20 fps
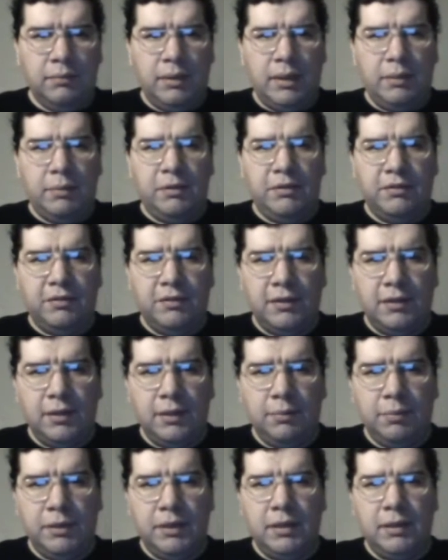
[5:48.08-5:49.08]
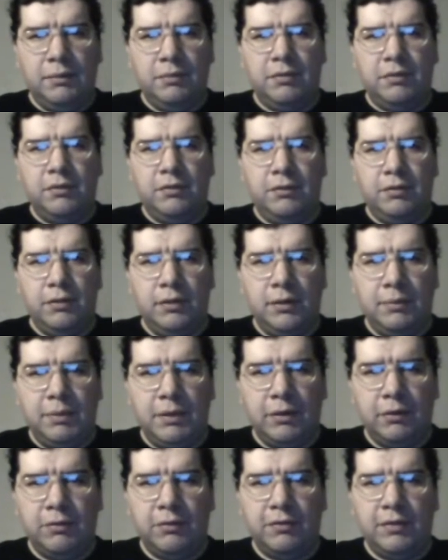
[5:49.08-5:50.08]
Batman suddenly becomes concerned
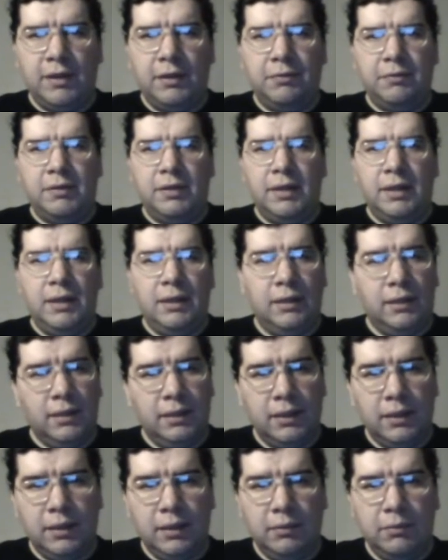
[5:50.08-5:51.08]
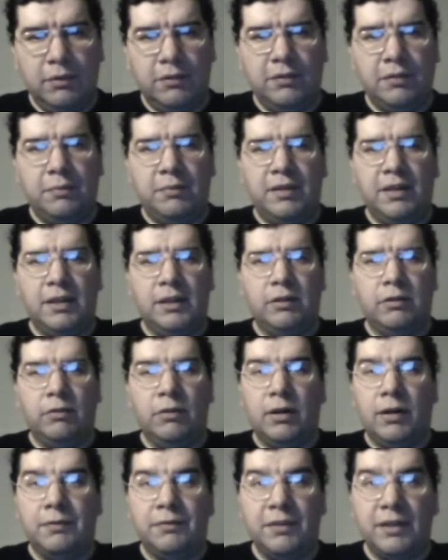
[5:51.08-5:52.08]
about her safety and wants to take
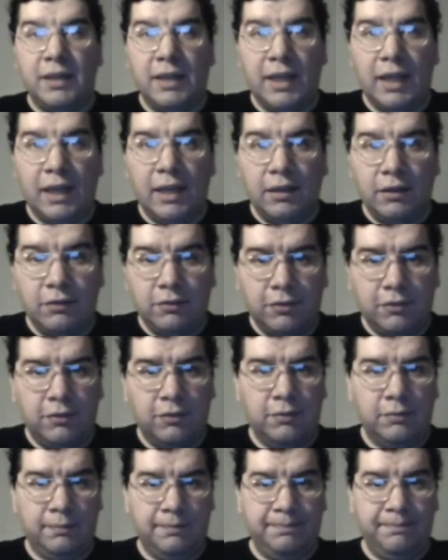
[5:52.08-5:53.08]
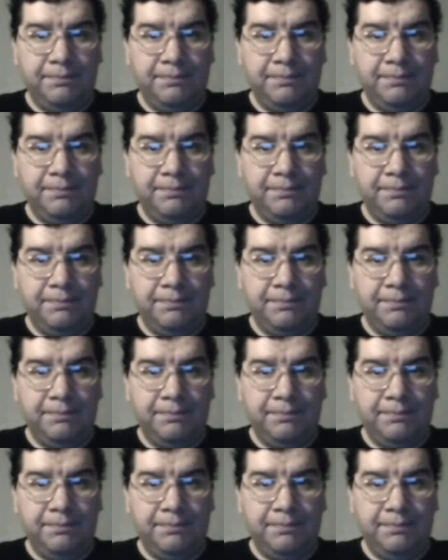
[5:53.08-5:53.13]
her off the case.